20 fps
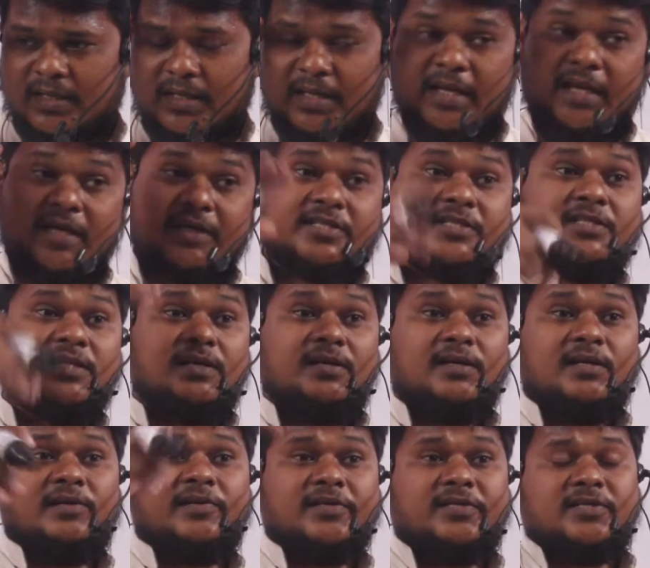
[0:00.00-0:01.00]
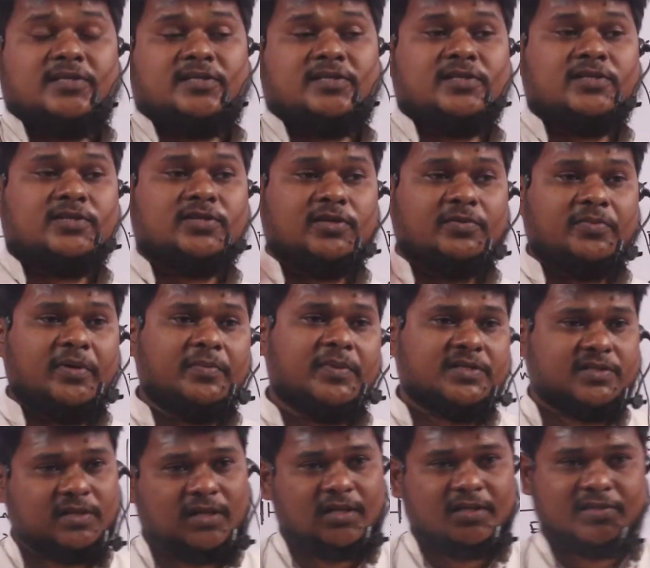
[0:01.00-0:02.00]
external resistance should be
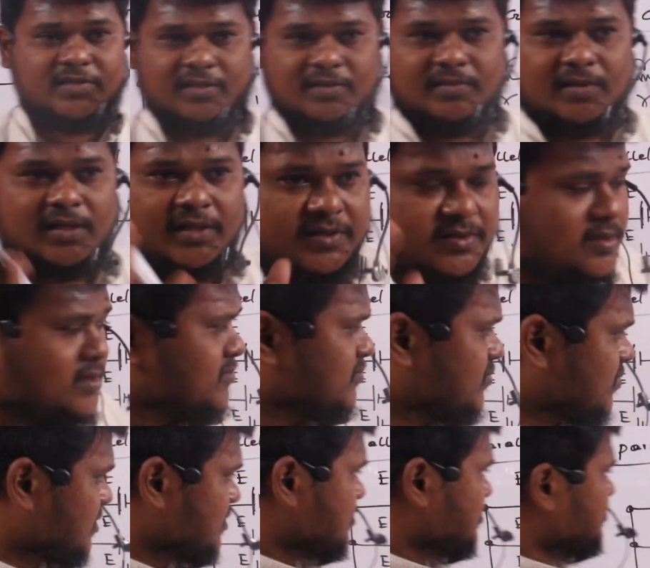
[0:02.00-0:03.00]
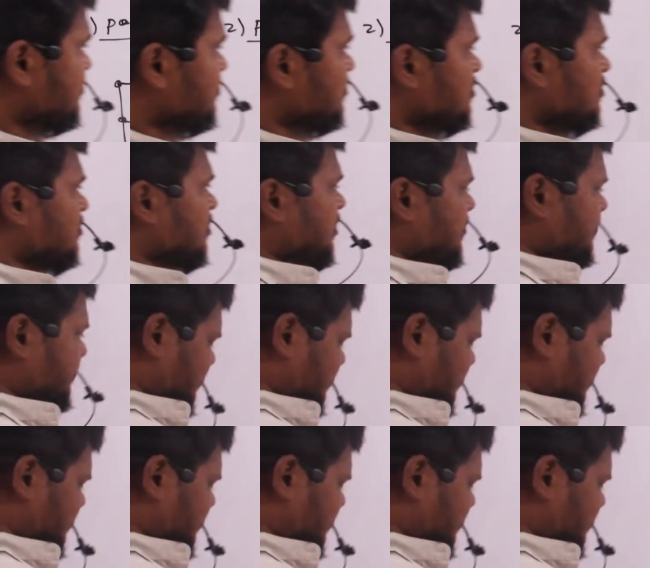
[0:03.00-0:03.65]
much larger. That is the difference. Okay.